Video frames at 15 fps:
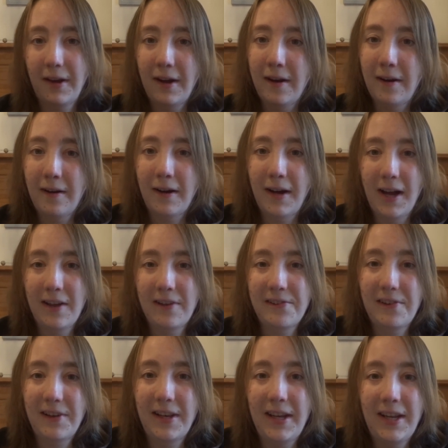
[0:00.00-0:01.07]
are
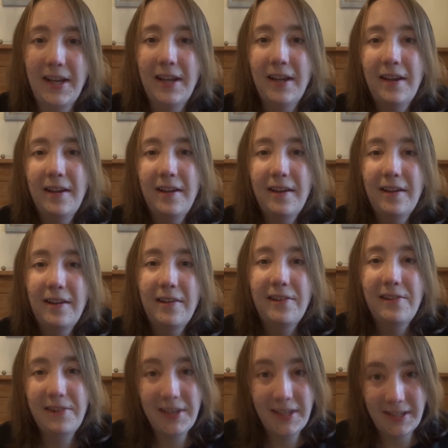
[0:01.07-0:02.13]
actually
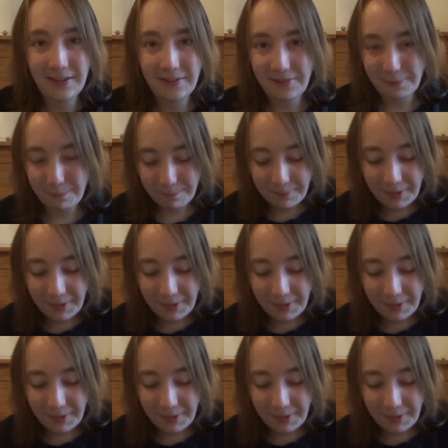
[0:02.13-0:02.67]
teas.